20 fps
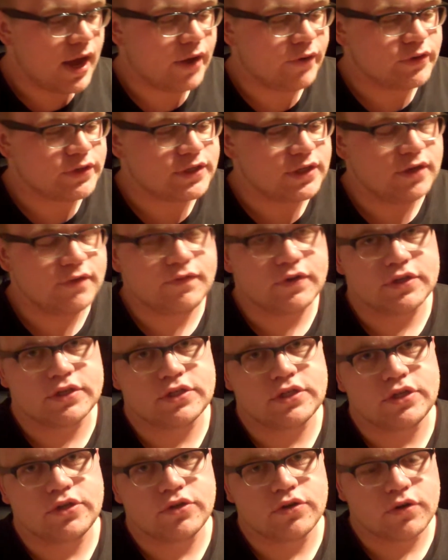I received a
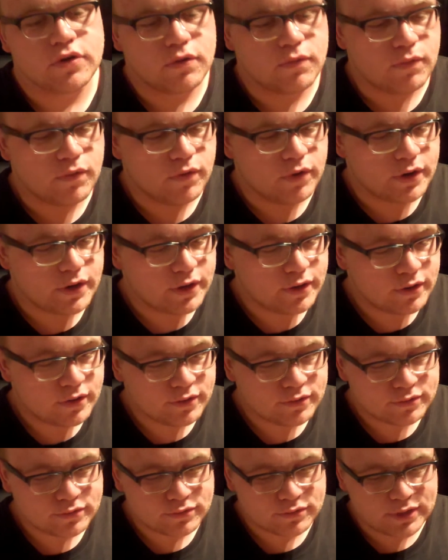senior award
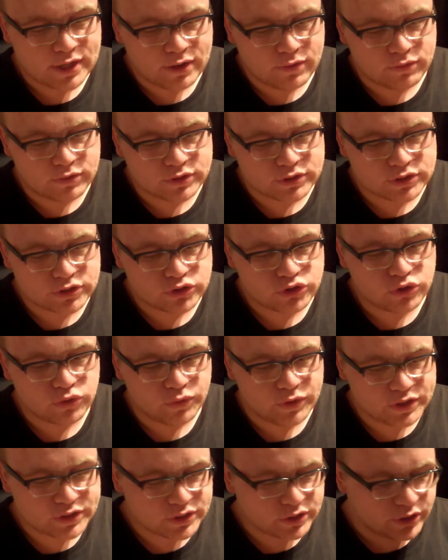that was two
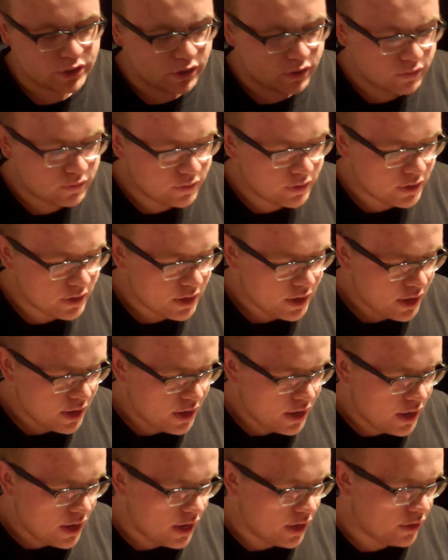weeks ago.
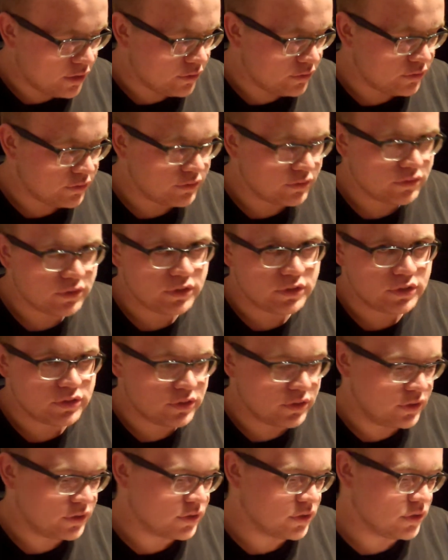And
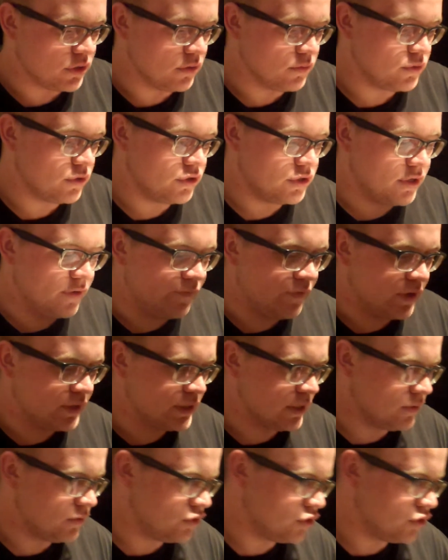these are some certificates